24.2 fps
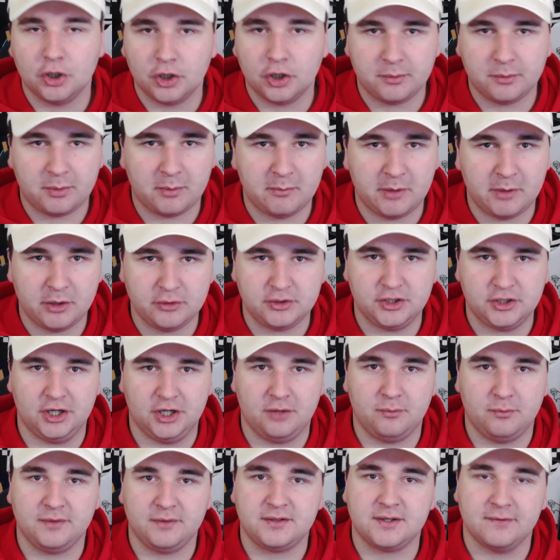a
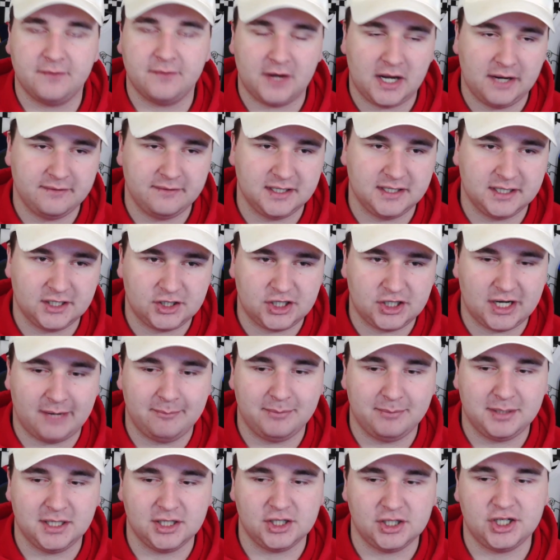promotion. We've survived in the
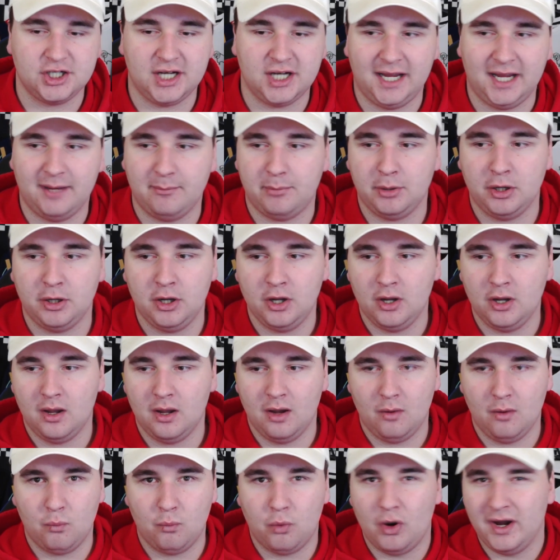Championship.
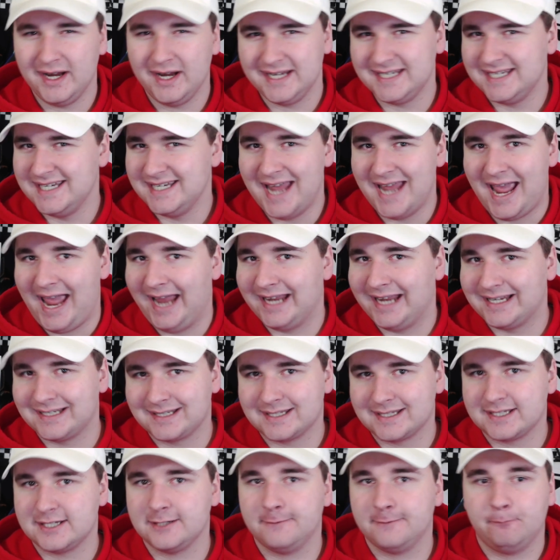What is
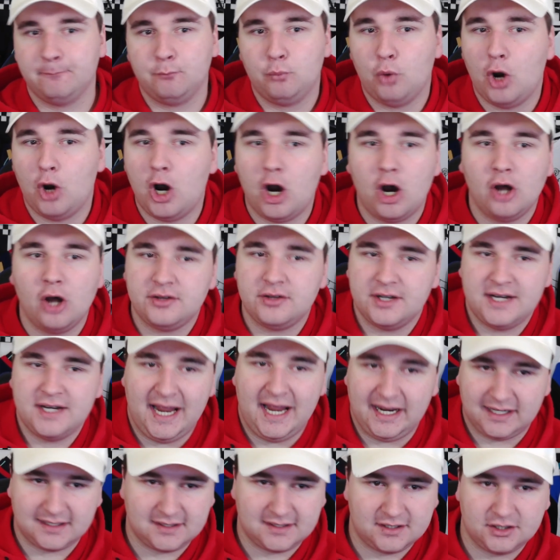next? What are the
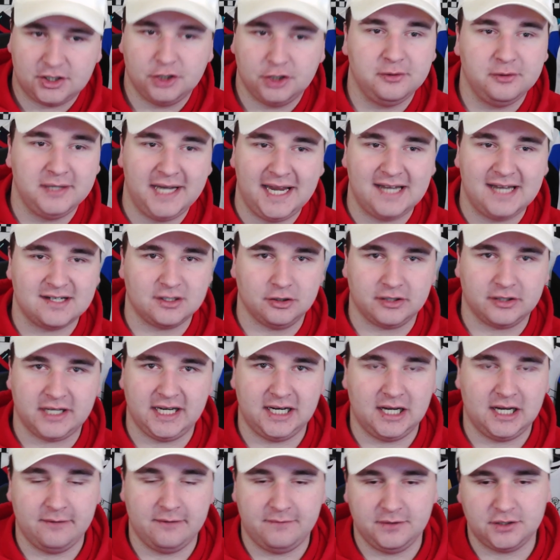next 2 years looking
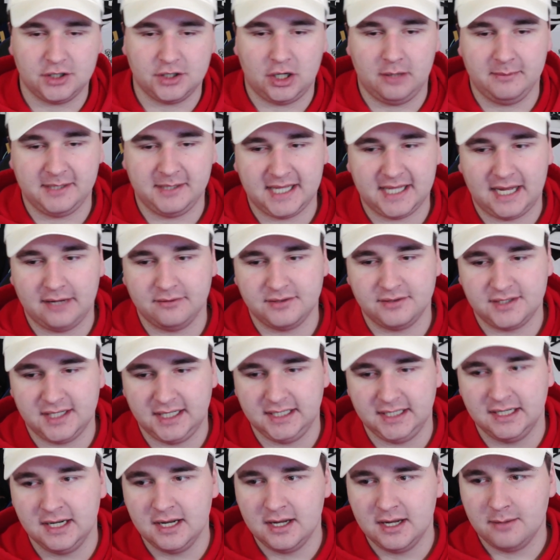like for Derby
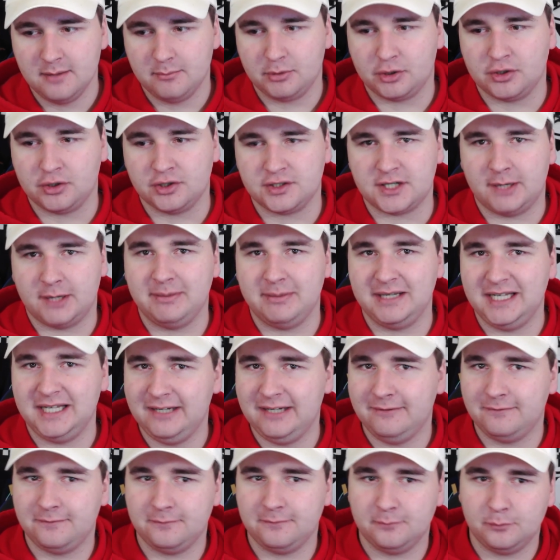County? Because I
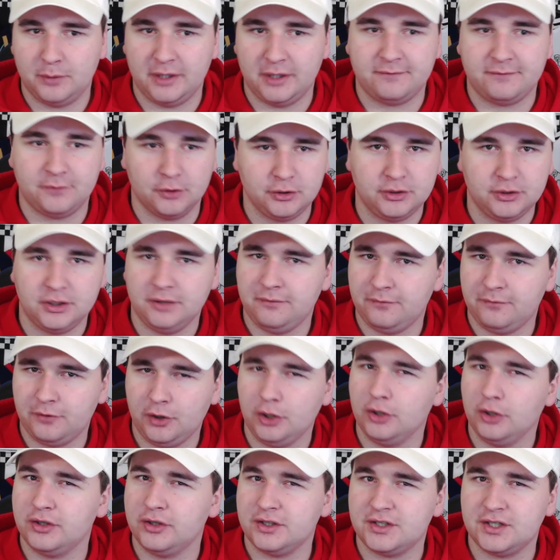believe we're funded for
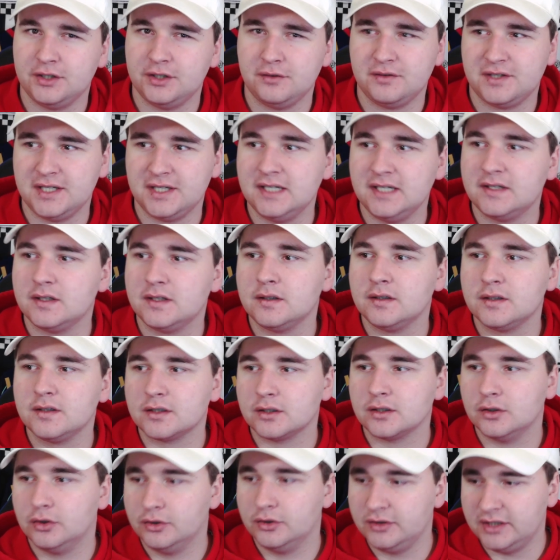another 2 seasons
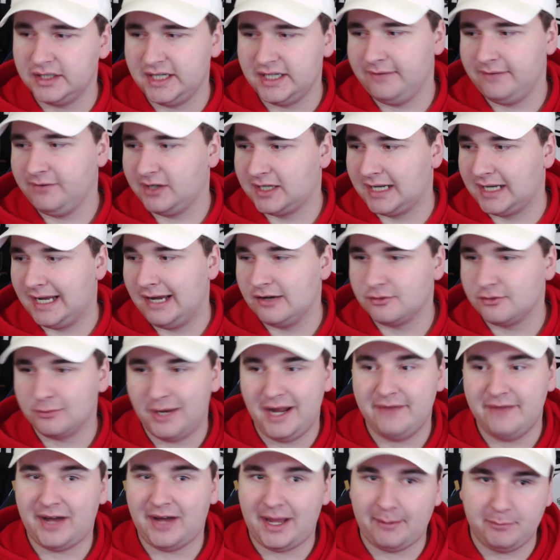under David Clowes,
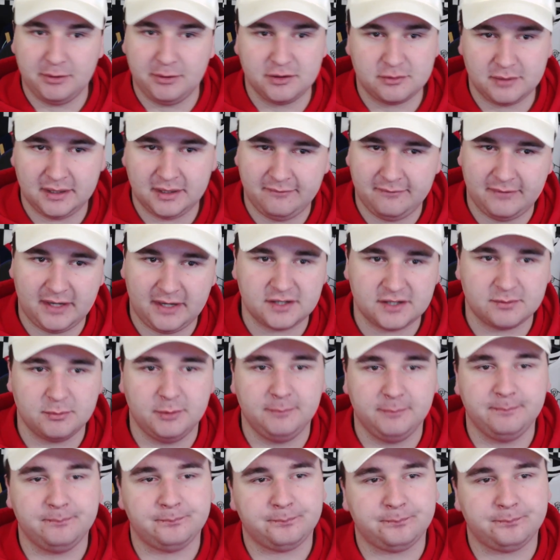whatever happens with investment.